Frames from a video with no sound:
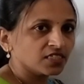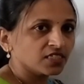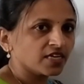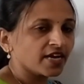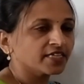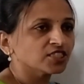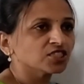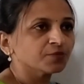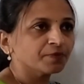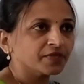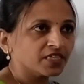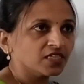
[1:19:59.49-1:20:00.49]
right
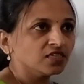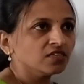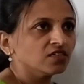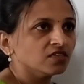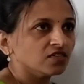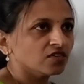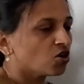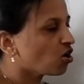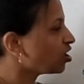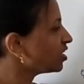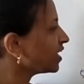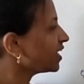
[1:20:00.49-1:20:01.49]
shifting,
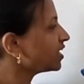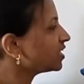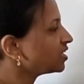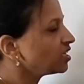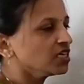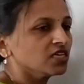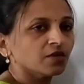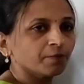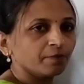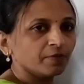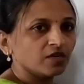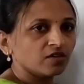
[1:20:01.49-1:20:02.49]
on any
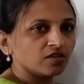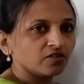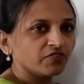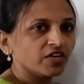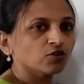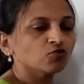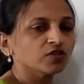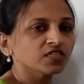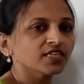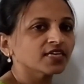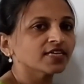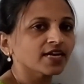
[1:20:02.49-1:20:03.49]
number, we are doing
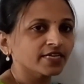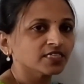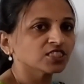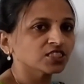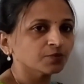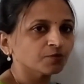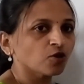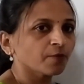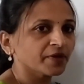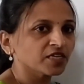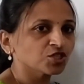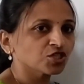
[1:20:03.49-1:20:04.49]
that right shift
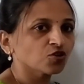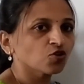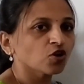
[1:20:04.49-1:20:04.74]
operation on